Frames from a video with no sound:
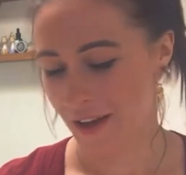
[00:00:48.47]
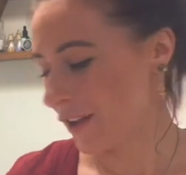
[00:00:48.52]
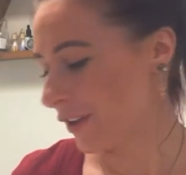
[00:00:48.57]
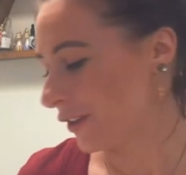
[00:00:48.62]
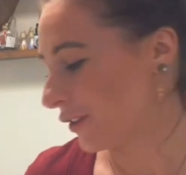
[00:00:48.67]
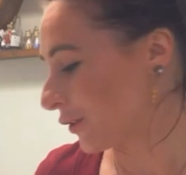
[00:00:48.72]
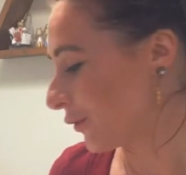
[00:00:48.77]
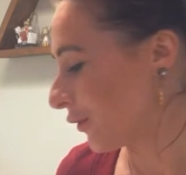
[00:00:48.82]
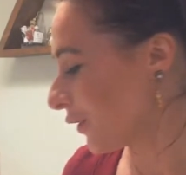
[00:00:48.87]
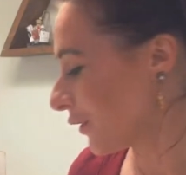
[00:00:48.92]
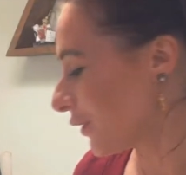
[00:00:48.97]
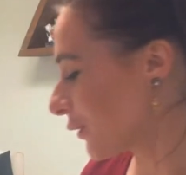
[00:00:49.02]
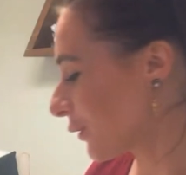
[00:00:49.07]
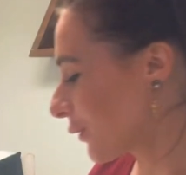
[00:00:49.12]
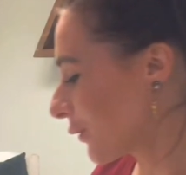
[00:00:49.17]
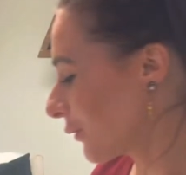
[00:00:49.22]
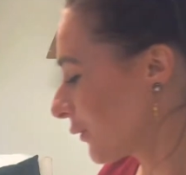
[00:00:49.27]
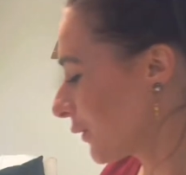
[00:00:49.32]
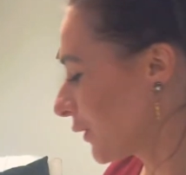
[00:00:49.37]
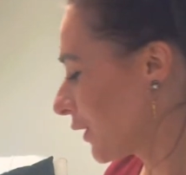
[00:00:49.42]
So first
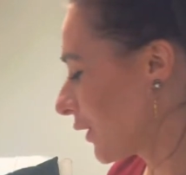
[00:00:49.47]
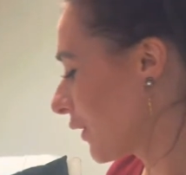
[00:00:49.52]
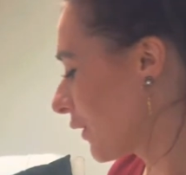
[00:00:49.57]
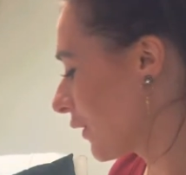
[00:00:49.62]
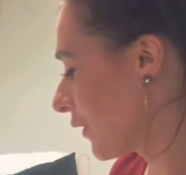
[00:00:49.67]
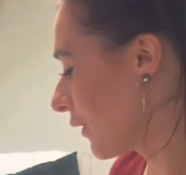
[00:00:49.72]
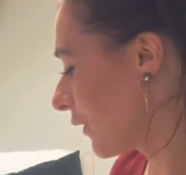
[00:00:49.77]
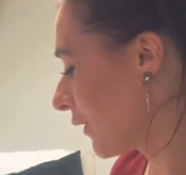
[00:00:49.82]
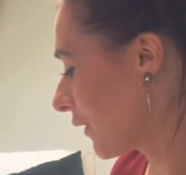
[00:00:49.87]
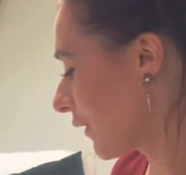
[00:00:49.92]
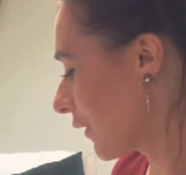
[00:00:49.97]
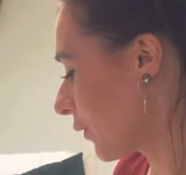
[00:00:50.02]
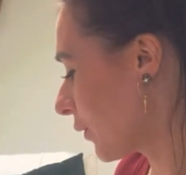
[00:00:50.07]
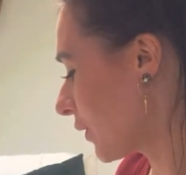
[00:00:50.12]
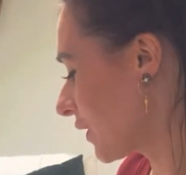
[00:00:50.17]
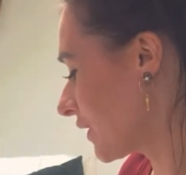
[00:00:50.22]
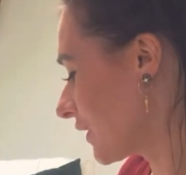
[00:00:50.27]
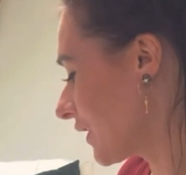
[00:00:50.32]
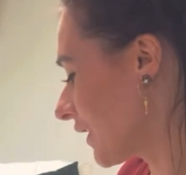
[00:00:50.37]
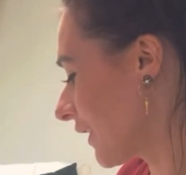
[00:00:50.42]

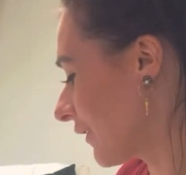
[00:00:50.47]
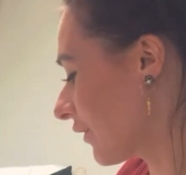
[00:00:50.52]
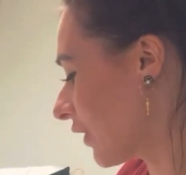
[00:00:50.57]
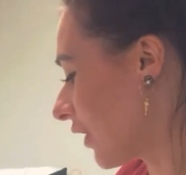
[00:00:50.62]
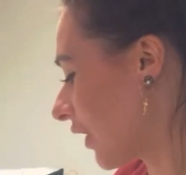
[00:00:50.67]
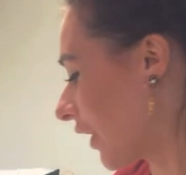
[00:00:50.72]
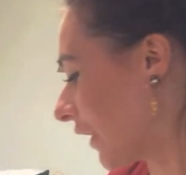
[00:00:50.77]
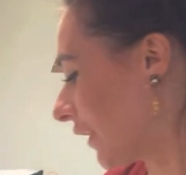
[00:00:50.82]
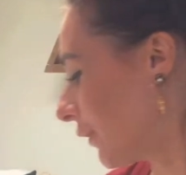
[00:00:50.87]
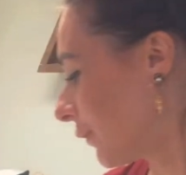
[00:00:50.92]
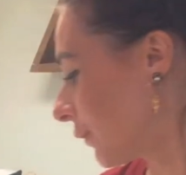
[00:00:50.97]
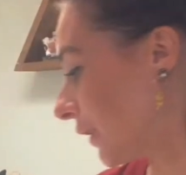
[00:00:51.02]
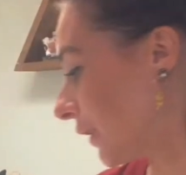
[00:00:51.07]
question I've got